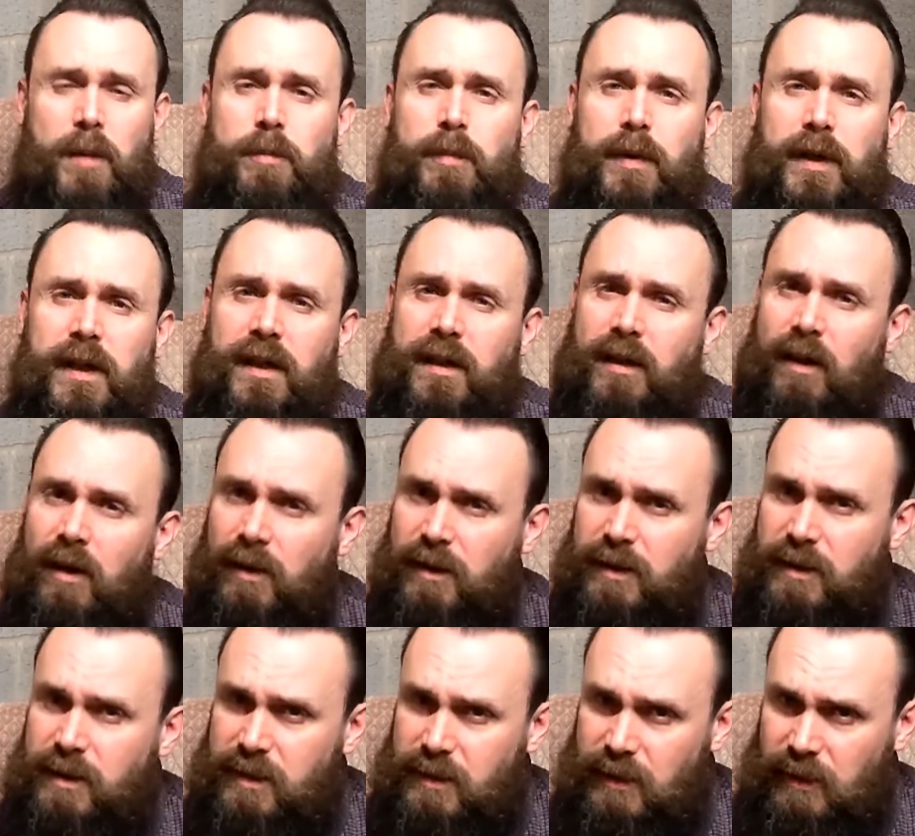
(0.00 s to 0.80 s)
But in
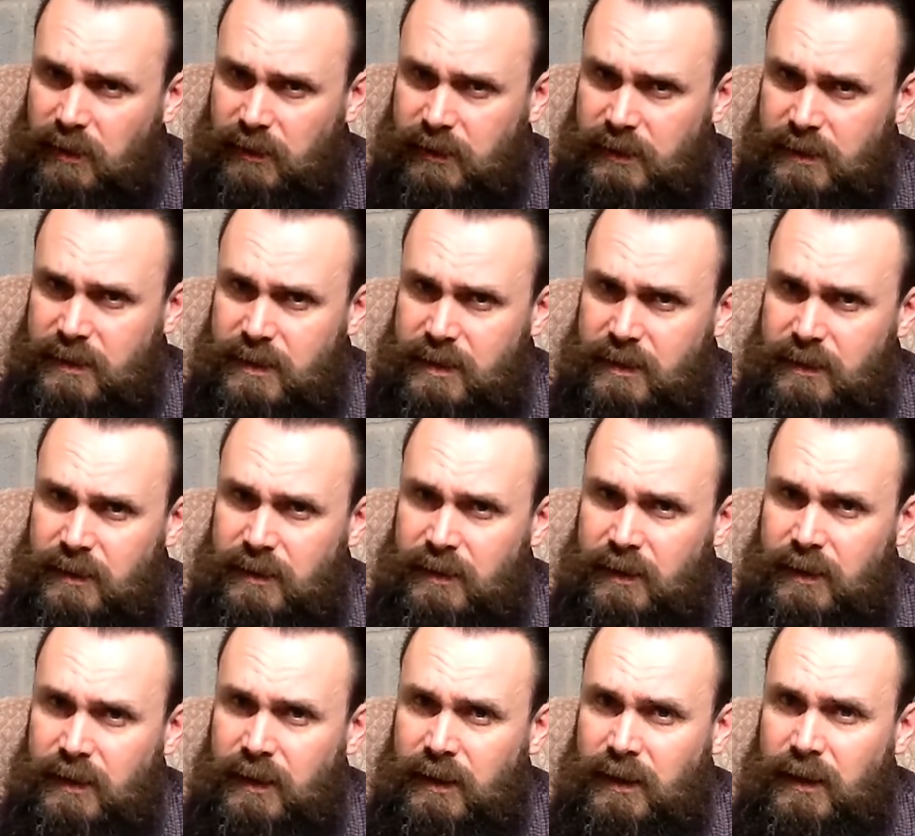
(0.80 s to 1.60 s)
hindsight,
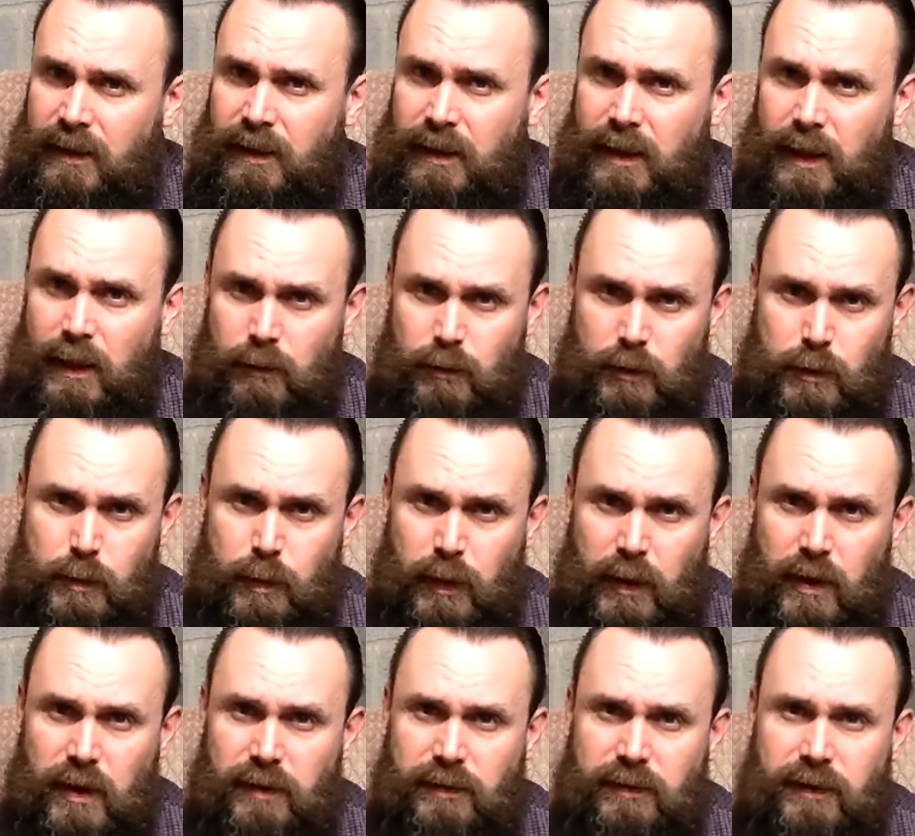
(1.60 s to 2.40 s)
it was
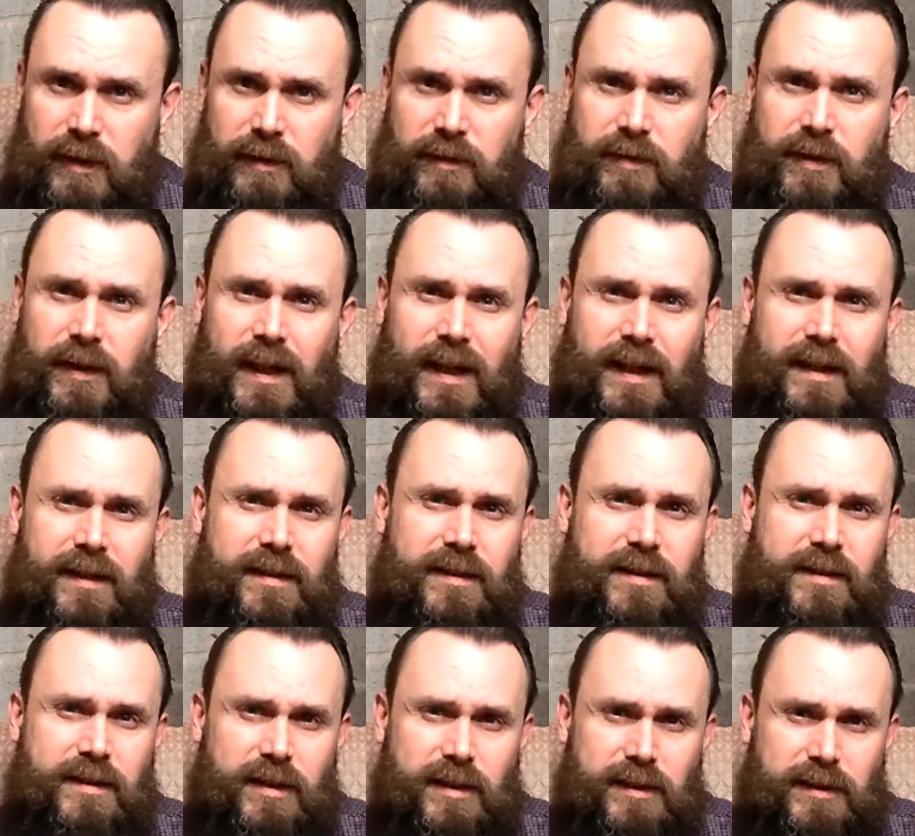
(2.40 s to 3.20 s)
perfect for getting
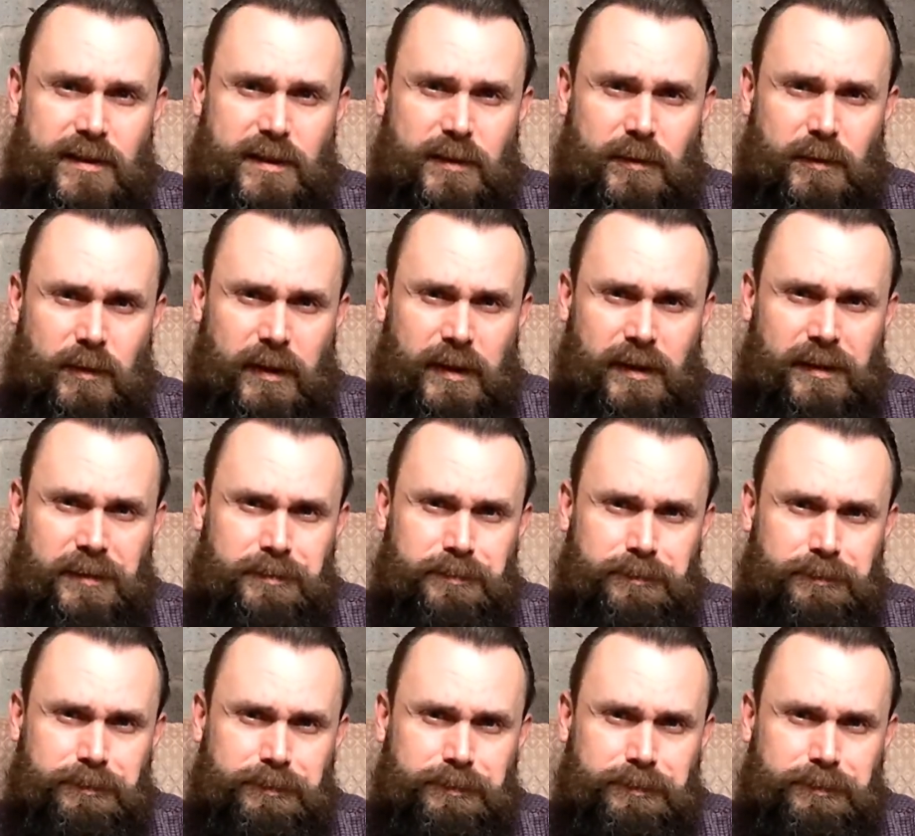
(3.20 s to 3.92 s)
started with.